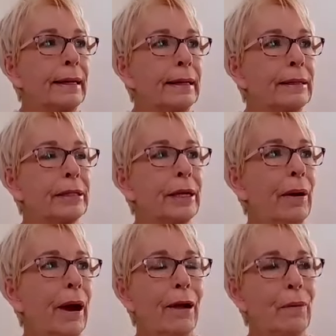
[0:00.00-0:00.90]
And
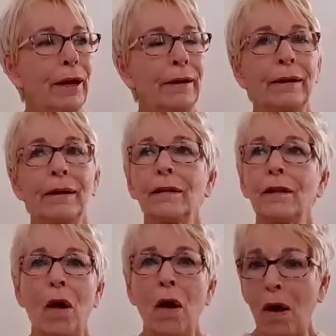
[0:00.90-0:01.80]
so I waited a
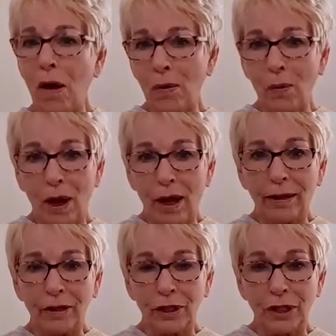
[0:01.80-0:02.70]
long
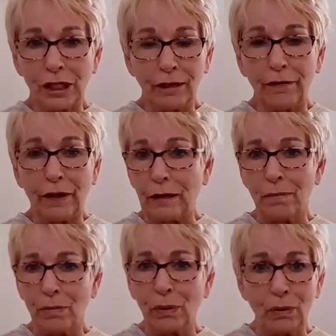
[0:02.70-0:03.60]
while to see if he'd
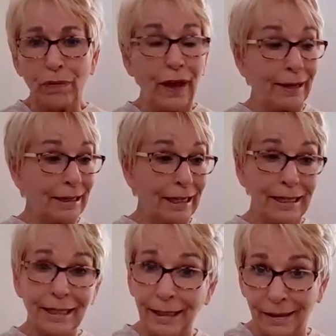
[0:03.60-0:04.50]
move, and he
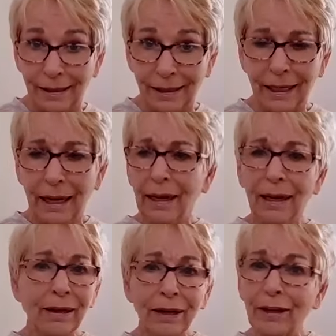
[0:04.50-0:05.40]
didn't,
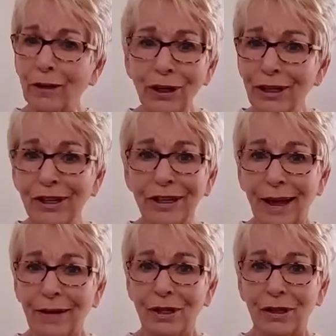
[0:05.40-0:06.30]
and I couldn't
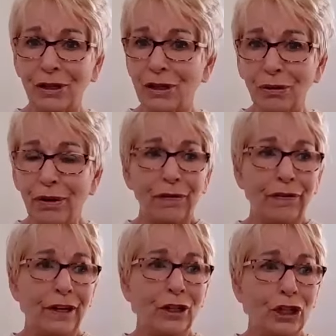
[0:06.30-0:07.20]
get to the tuna
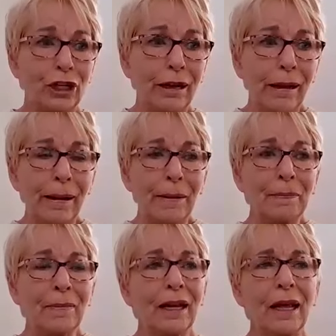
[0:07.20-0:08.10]
fish.
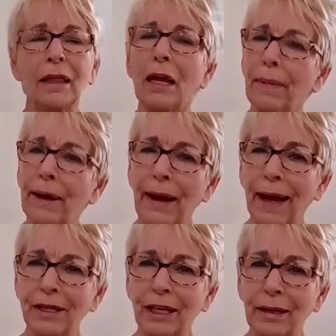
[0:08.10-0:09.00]
And I thought about
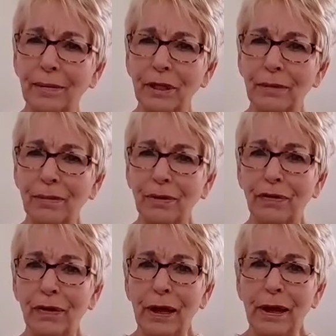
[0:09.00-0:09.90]
asking him to
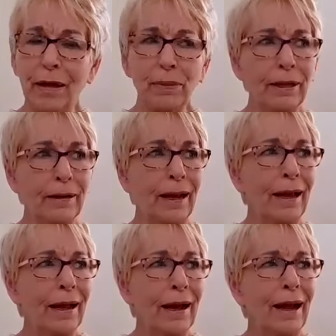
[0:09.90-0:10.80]
move, but then
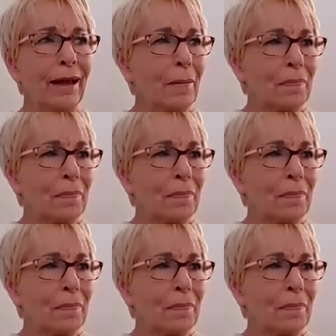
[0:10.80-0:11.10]
I